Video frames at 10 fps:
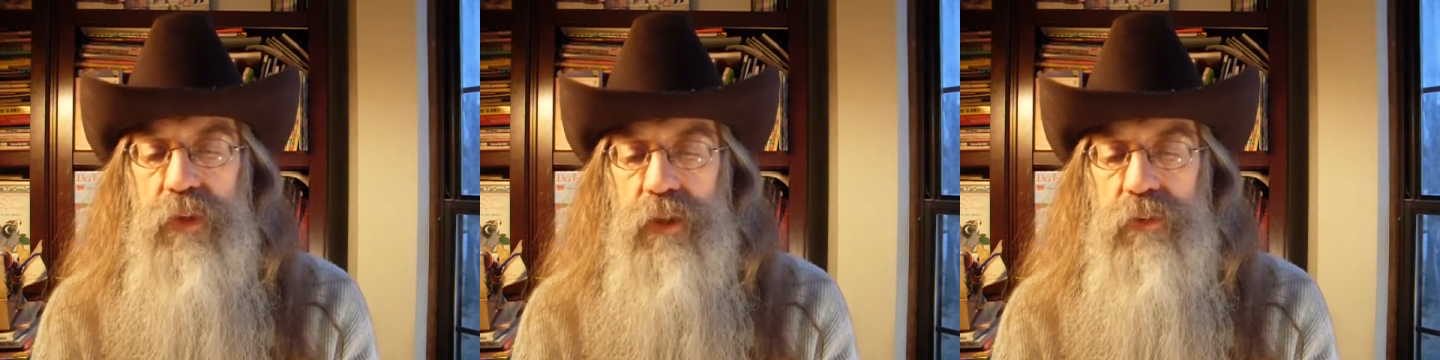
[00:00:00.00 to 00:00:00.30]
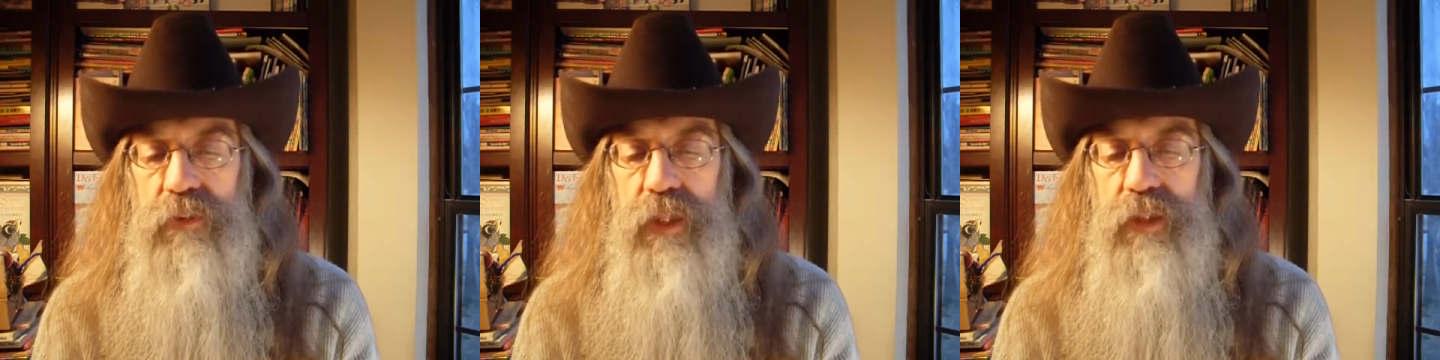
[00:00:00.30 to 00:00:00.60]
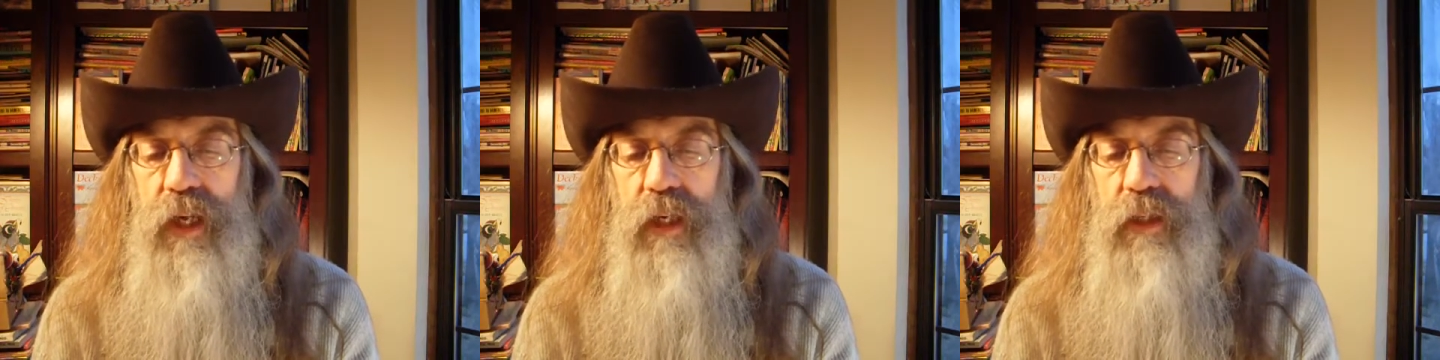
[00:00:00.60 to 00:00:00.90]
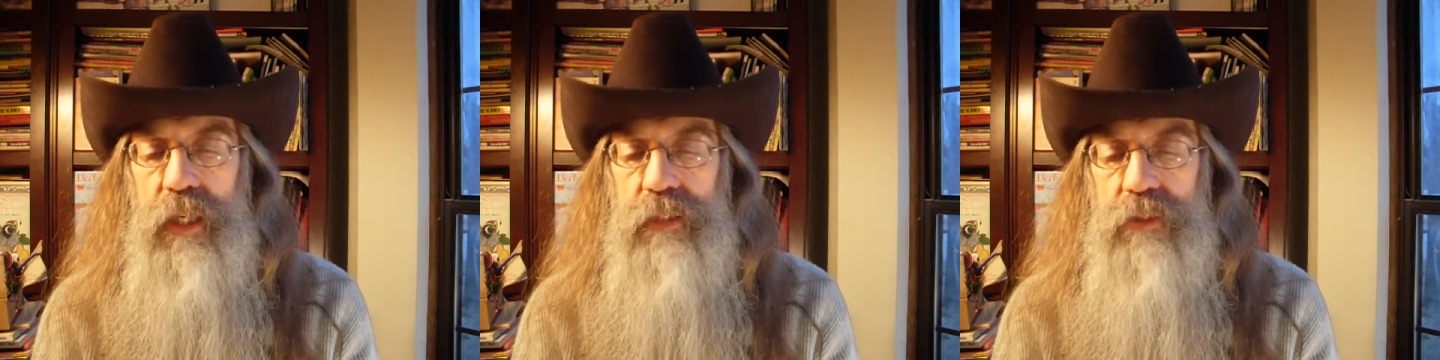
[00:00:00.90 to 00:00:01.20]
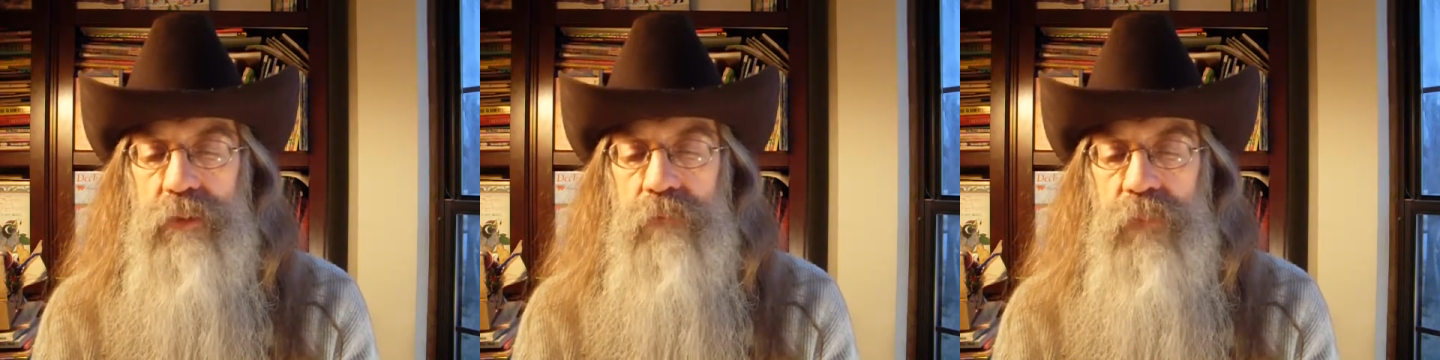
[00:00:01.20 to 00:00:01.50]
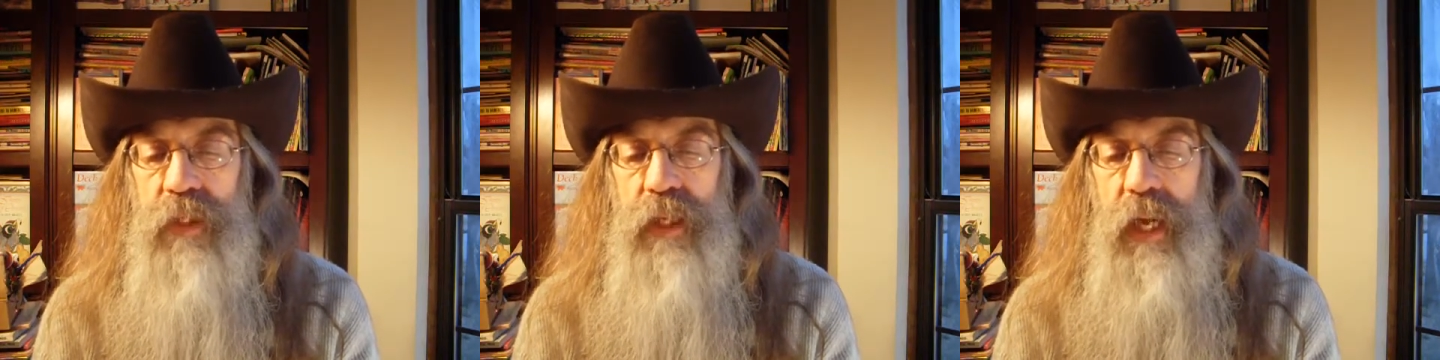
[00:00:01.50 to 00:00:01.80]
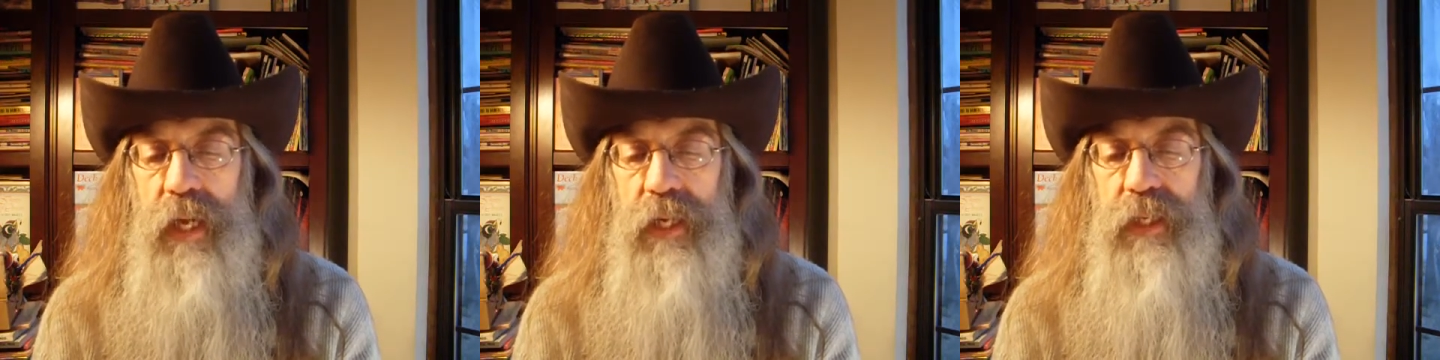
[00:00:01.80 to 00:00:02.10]
to others, and not less.
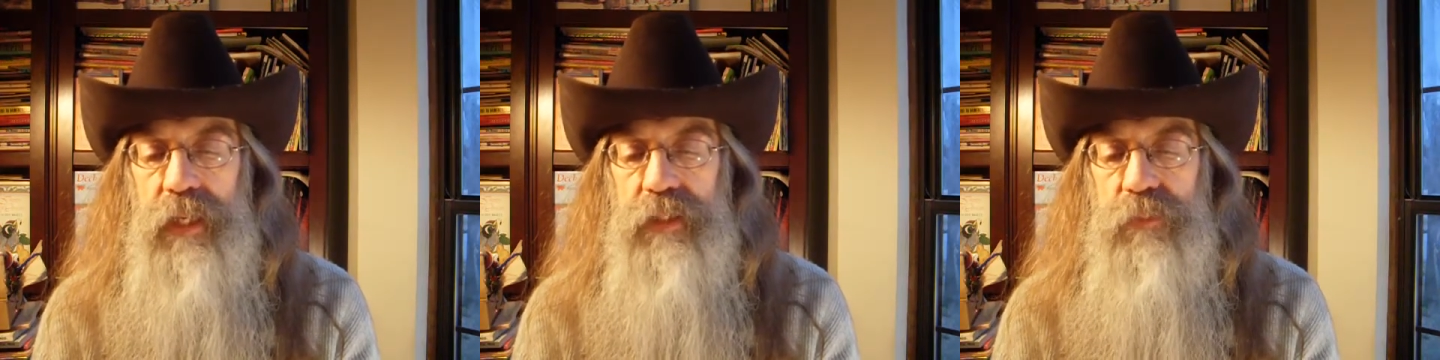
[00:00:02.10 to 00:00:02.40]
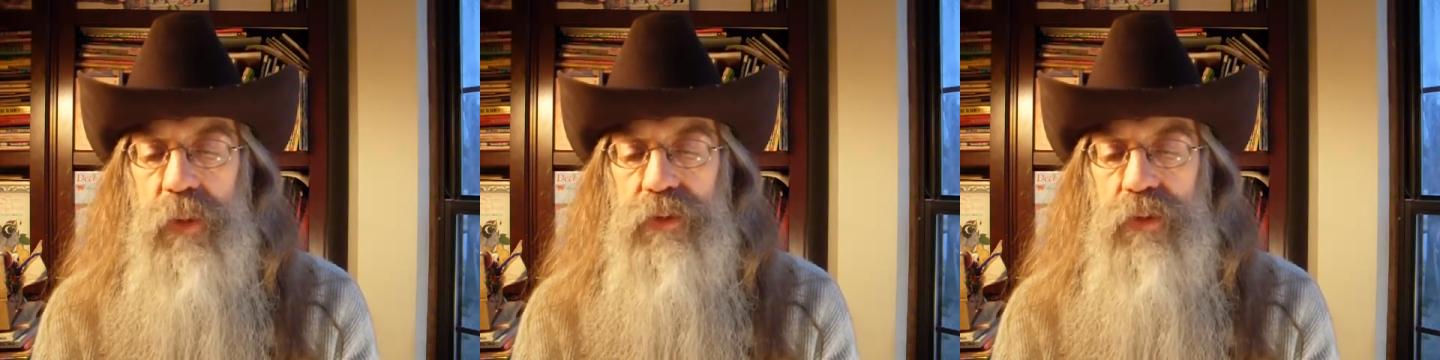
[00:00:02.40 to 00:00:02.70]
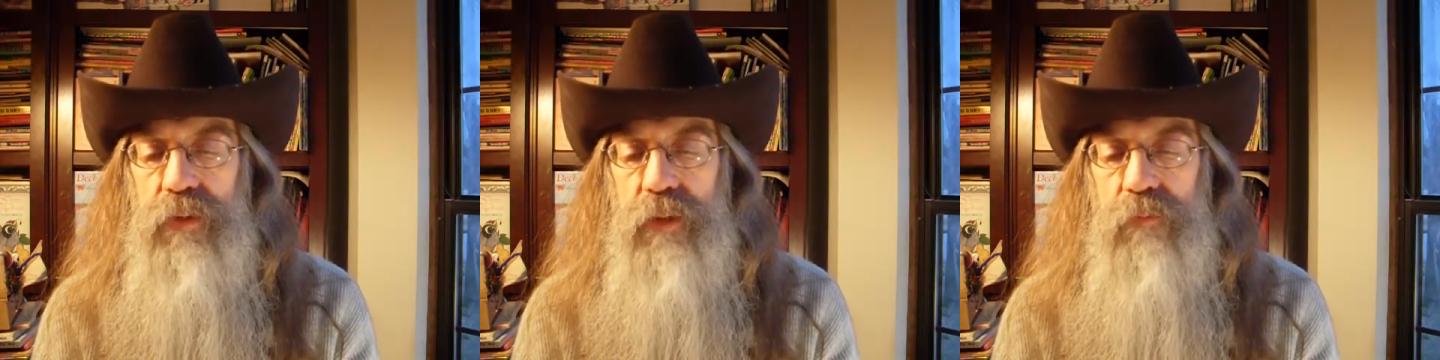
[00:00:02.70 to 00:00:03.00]
And in especial,